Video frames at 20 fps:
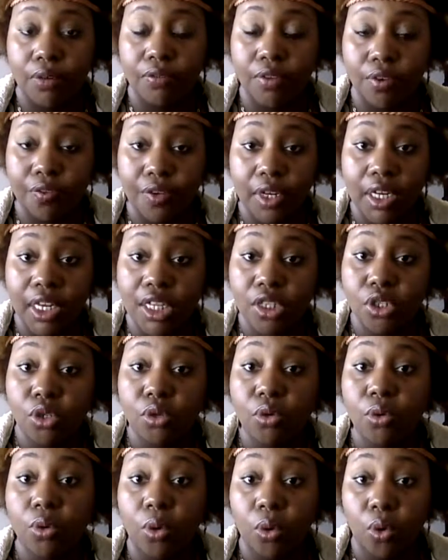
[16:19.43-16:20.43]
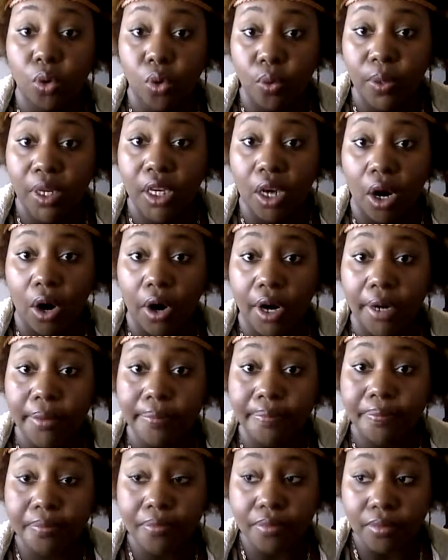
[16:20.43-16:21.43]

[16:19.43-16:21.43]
reveal us who we are,